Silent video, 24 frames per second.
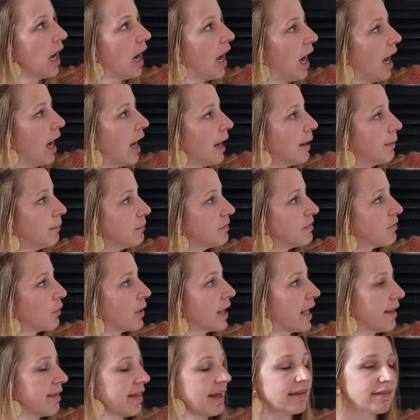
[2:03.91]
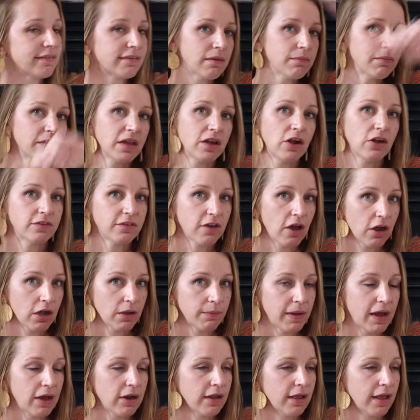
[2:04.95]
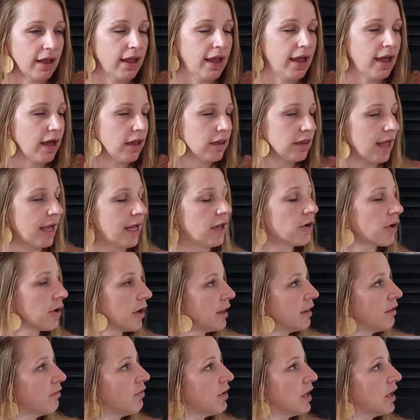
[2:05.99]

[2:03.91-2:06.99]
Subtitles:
So again, that's something I'll talk about later in the